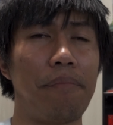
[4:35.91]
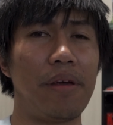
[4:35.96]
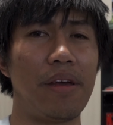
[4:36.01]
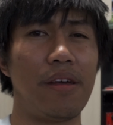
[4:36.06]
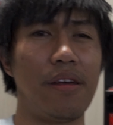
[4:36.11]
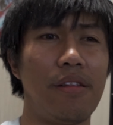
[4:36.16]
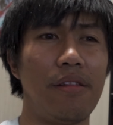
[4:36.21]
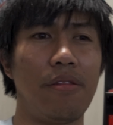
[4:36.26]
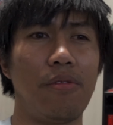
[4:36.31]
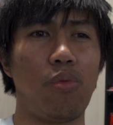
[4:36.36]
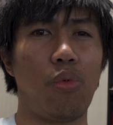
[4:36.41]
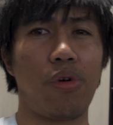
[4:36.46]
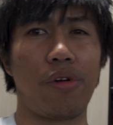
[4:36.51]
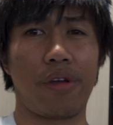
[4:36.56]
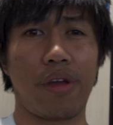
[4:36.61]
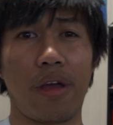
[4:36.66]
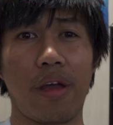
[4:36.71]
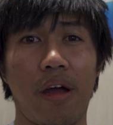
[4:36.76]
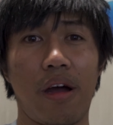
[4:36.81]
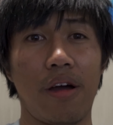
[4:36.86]
been
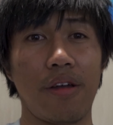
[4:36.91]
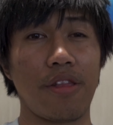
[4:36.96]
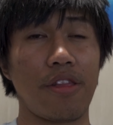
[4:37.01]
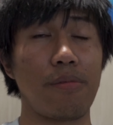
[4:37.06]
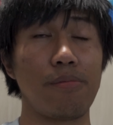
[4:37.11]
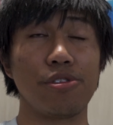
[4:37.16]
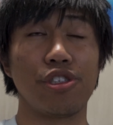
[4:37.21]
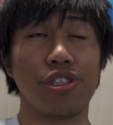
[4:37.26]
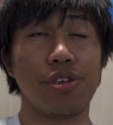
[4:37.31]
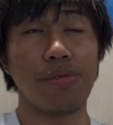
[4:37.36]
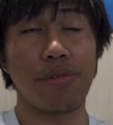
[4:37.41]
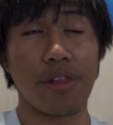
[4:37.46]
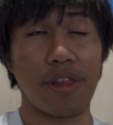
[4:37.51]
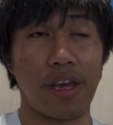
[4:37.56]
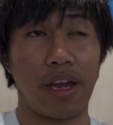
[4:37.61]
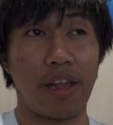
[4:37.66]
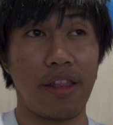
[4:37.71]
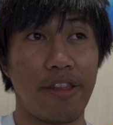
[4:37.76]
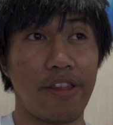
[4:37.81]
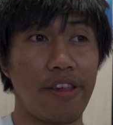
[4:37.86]
working on some shoot
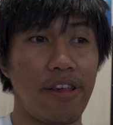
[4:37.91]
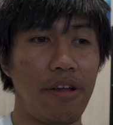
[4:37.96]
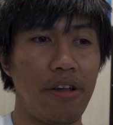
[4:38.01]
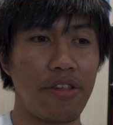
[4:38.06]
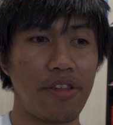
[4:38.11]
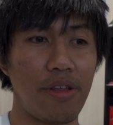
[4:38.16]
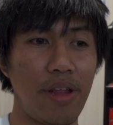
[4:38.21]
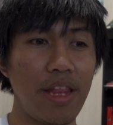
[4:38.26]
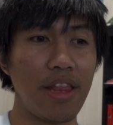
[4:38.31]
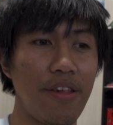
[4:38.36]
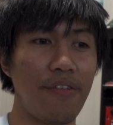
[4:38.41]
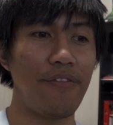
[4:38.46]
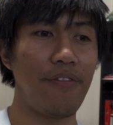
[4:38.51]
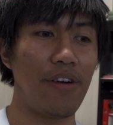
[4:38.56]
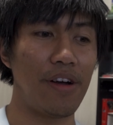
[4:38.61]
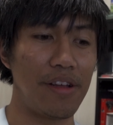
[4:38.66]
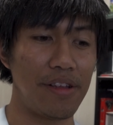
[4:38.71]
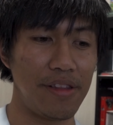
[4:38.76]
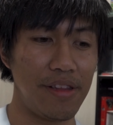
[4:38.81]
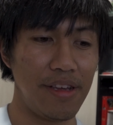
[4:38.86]
sets, so that's
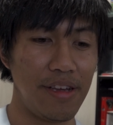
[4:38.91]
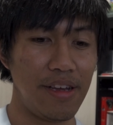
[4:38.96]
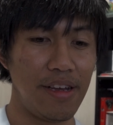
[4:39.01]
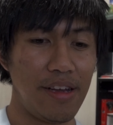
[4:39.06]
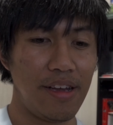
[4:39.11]
fun.